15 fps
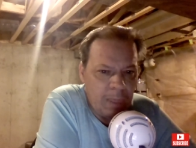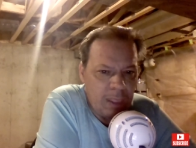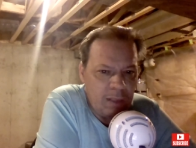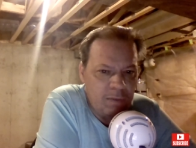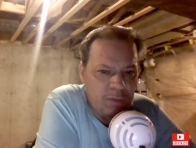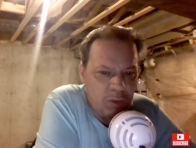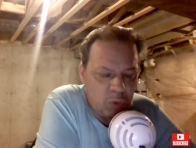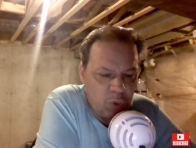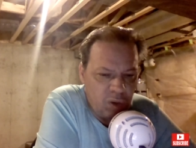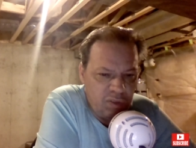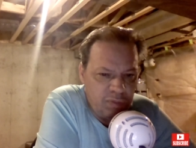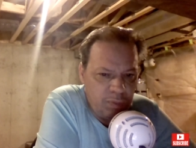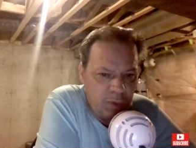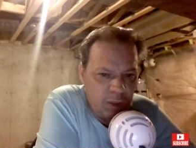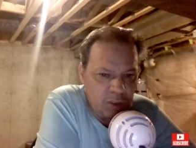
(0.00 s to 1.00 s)
for
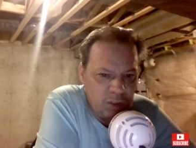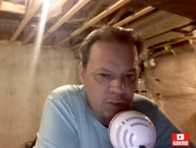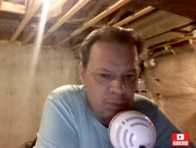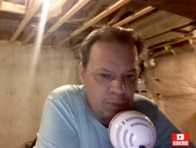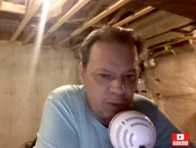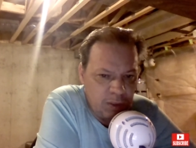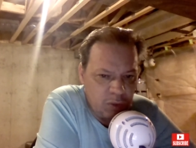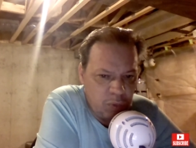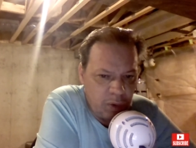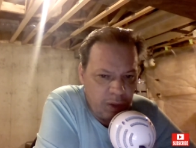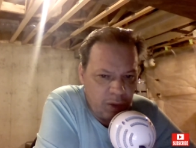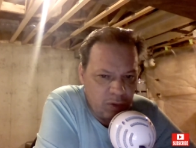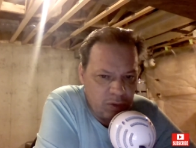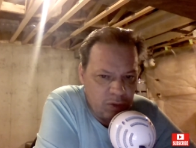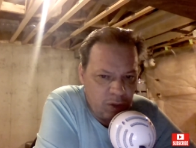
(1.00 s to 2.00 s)
twelve months plus one
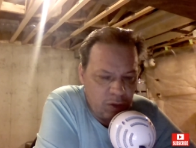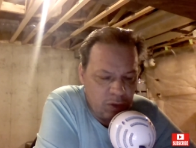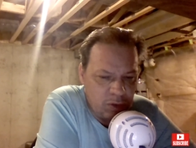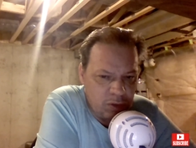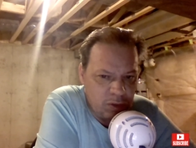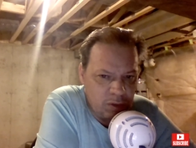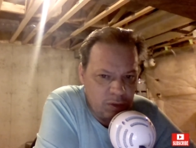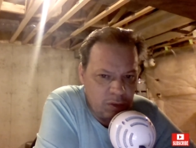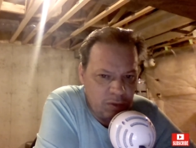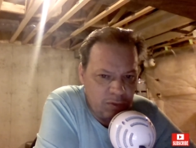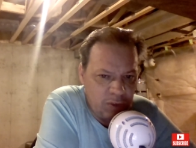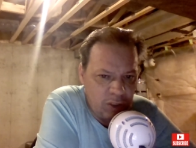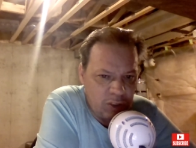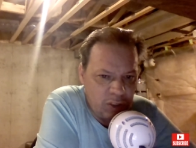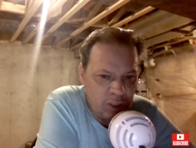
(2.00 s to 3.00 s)
thousand dollars
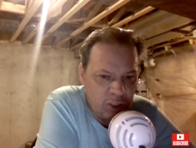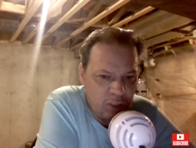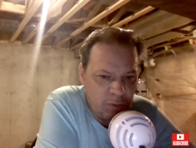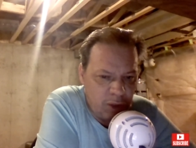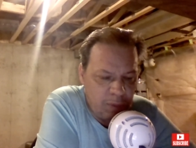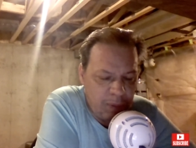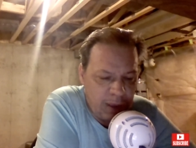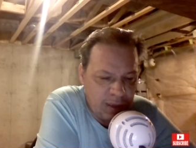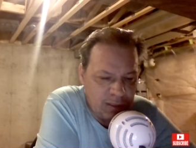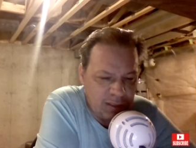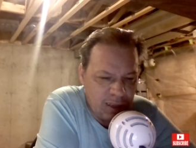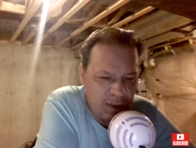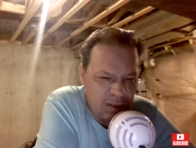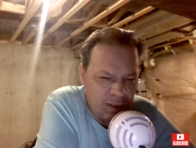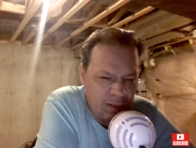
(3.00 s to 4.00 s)
for each additional month past
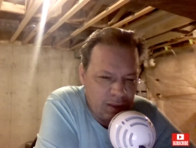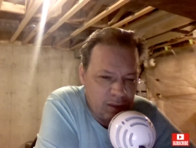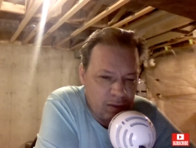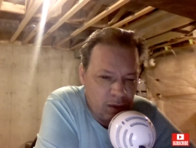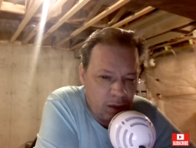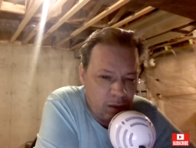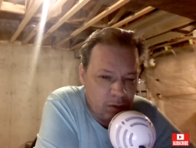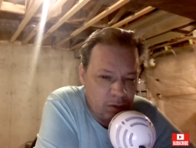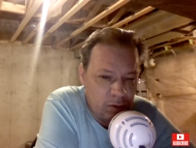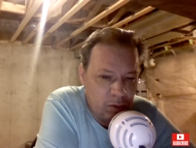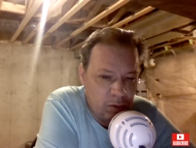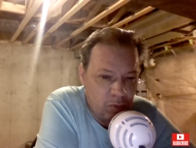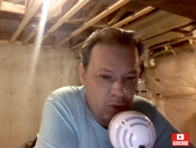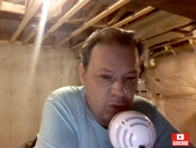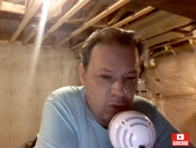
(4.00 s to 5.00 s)
that. I think that's
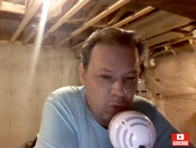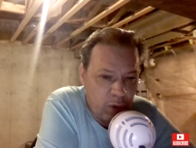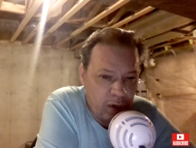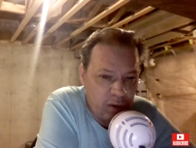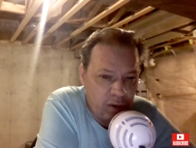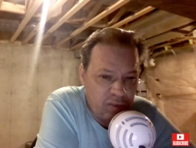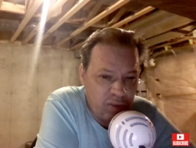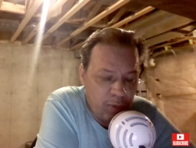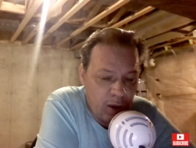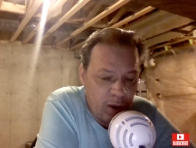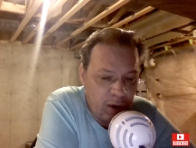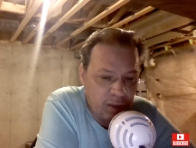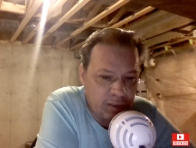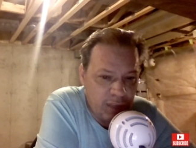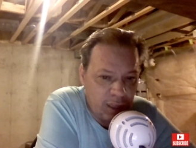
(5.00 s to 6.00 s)
also retroactive. I'm not
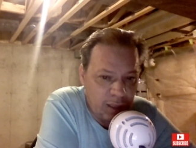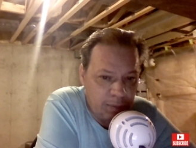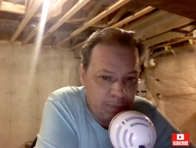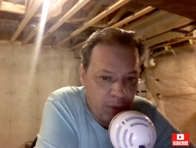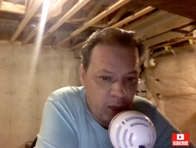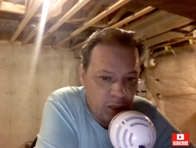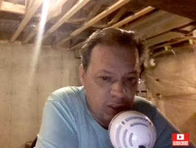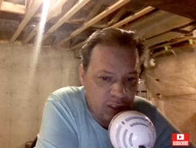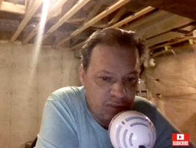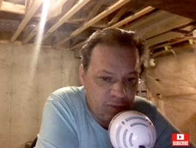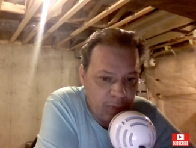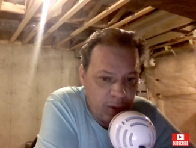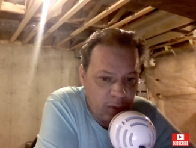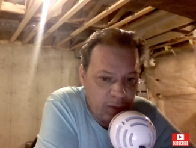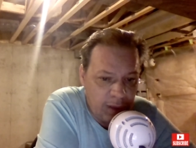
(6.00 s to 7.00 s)
exactly positive
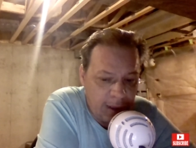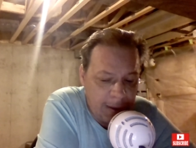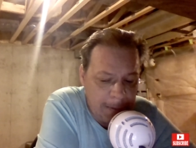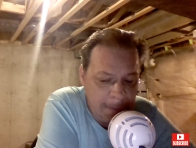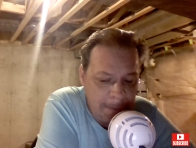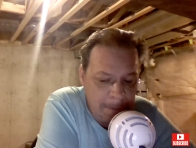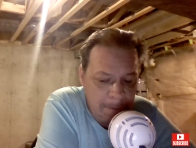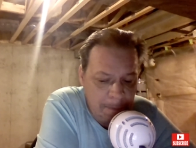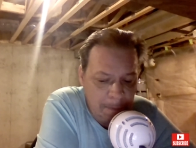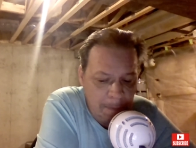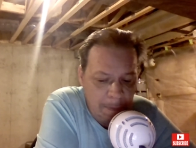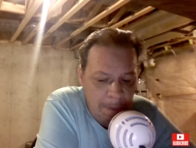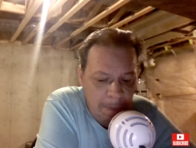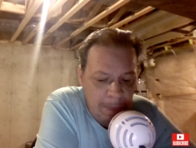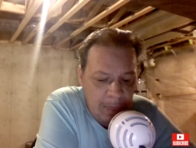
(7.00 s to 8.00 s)
about that,
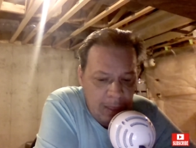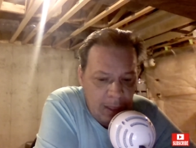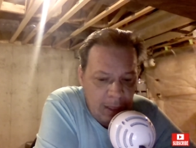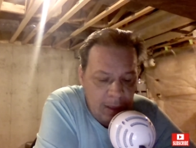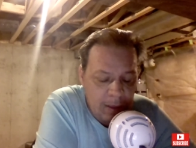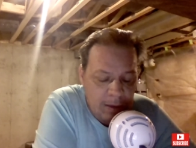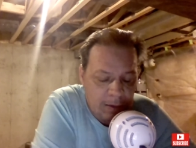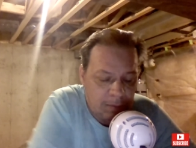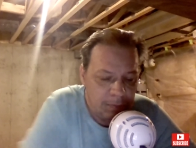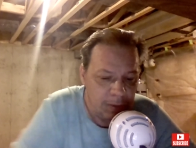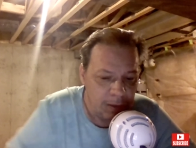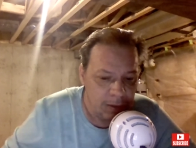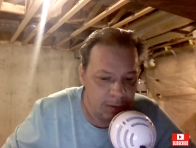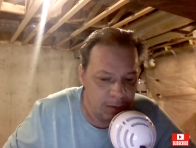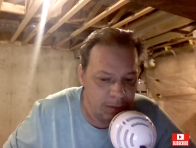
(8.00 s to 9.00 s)

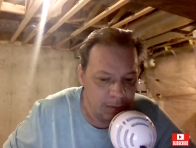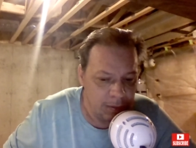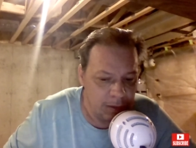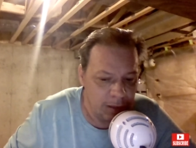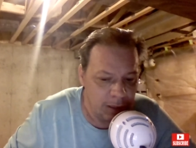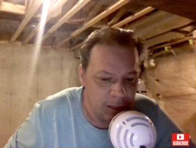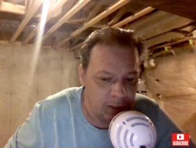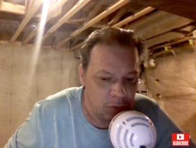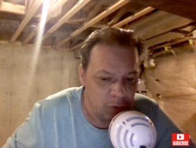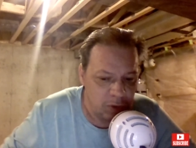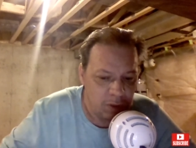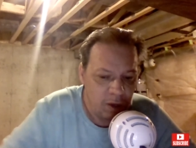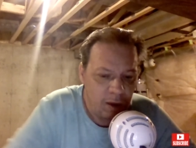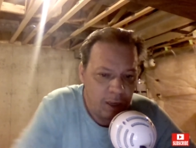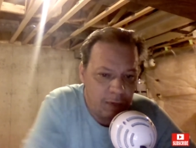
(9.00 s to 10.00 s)
but as we're
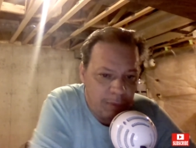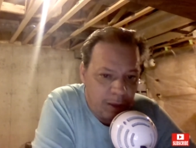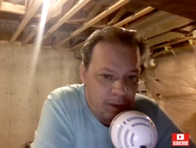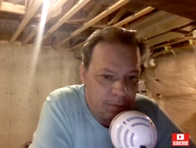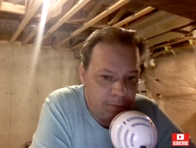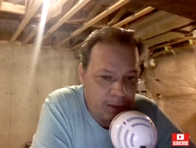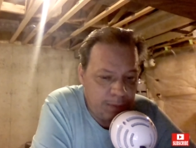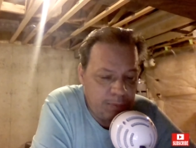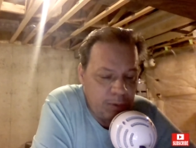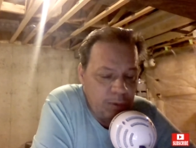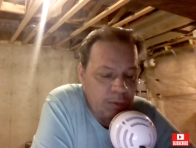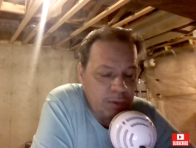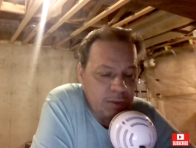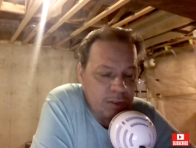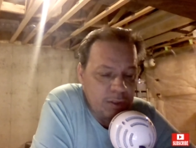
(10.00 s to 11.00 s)
talking about the
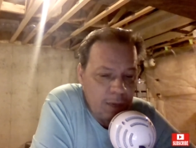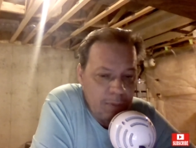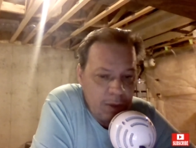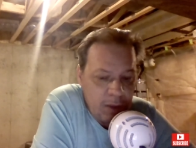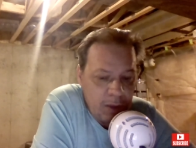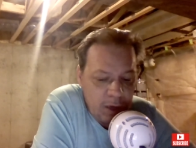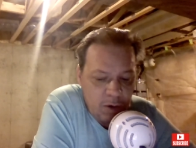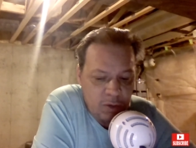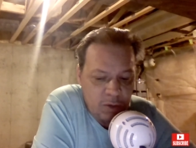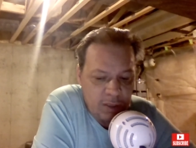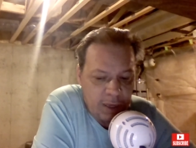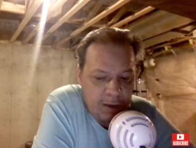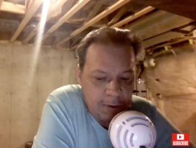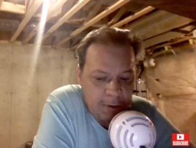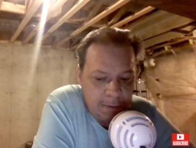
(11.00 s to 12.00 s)
people, let's talk about the Heroes
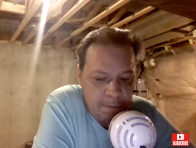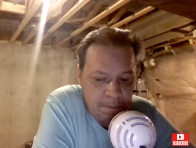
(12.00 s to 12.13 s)
Act.